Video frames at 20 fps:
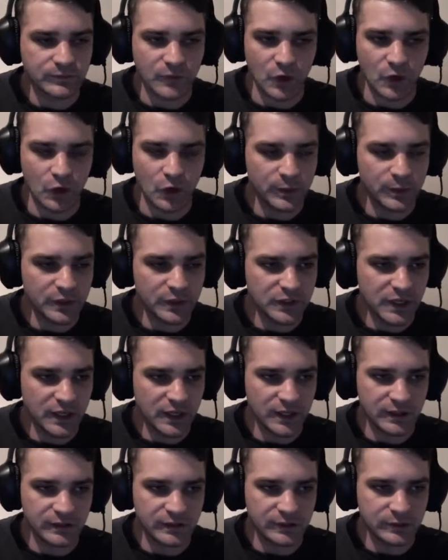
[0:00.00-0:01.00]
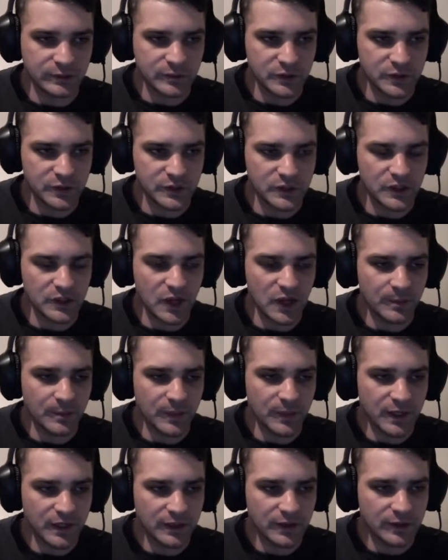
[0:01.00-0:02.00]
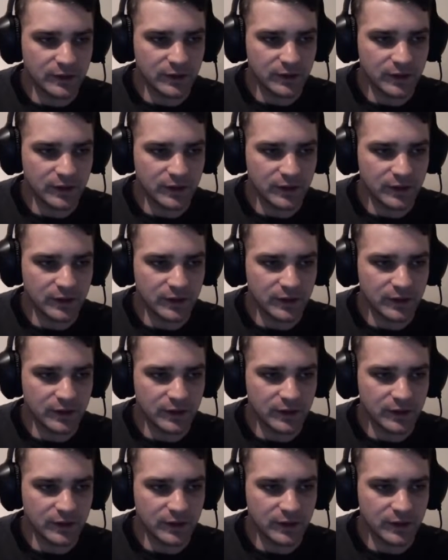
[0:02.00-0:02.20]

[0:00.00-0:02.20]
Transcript: OBJ is just a nightmare.